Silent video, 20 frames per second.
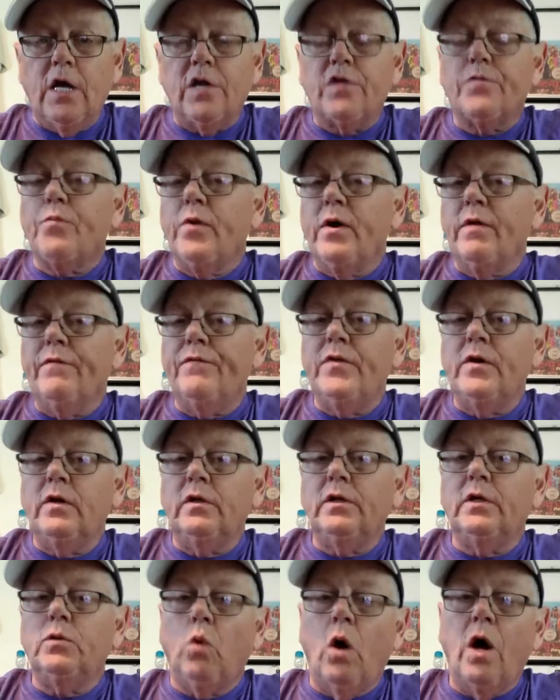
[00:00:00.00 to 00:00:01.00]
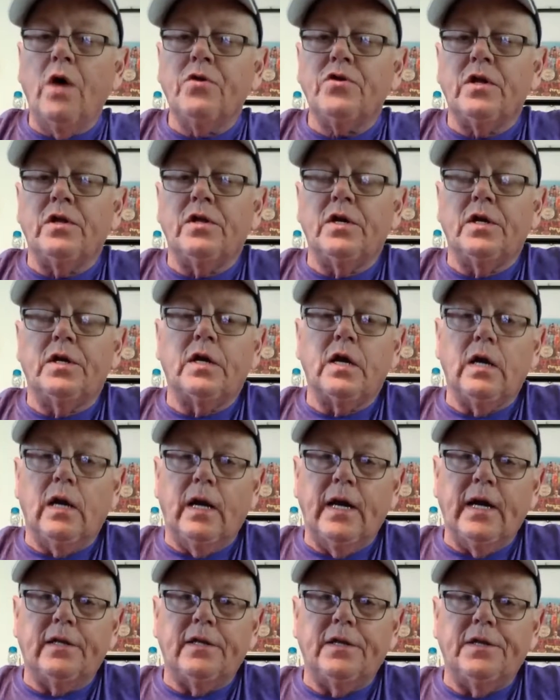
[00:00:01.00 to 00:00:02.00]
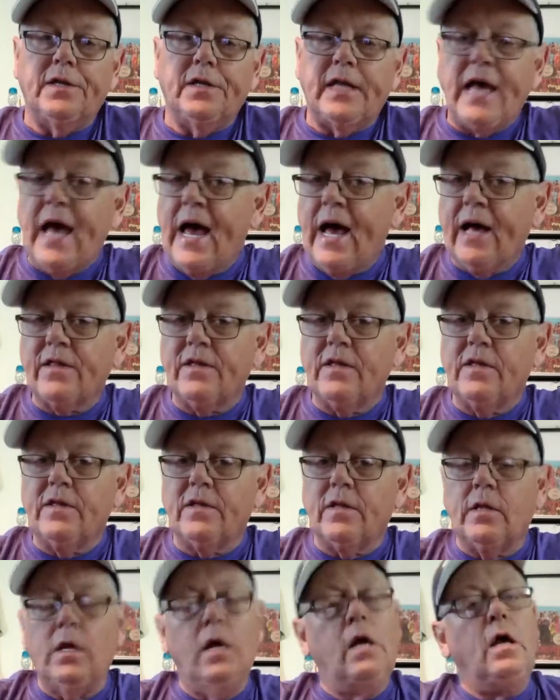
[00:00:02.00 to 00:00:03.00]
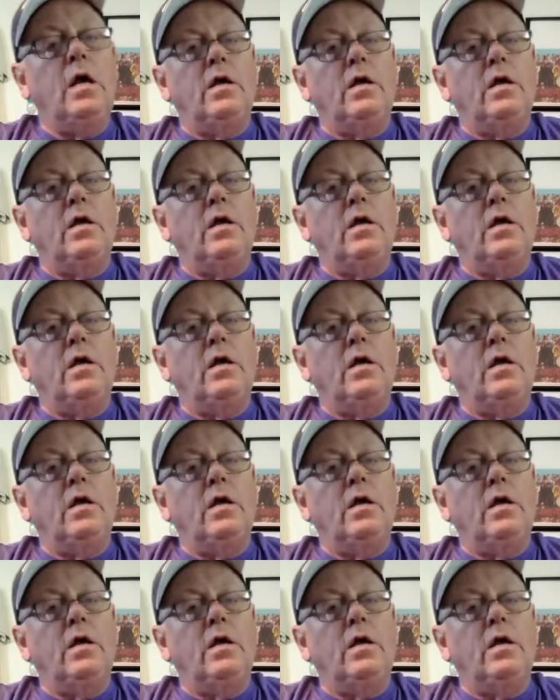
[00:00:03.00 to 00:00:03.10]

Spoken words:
Springfield and Washington collected the taxes, and